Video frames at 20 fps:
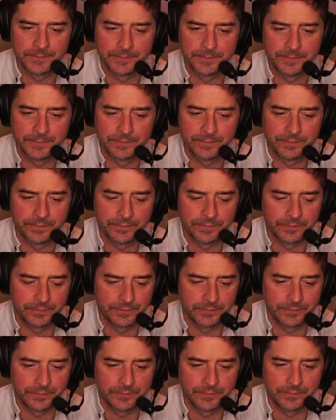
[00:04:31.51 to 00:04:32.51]
You can kill
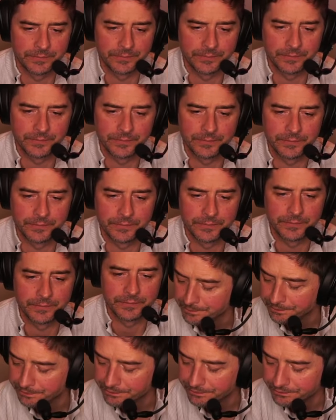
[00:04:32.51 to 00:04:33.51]
Red. Germans did.
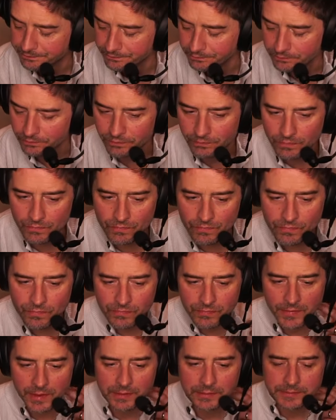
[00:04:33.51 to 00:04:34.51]
Been lucky?
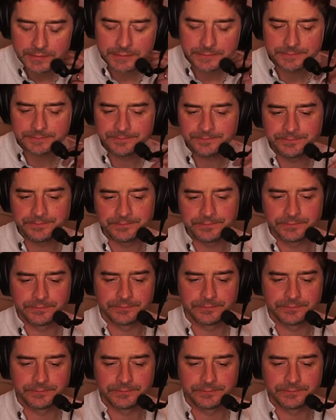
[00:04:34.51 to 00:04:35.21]
Yes, sir.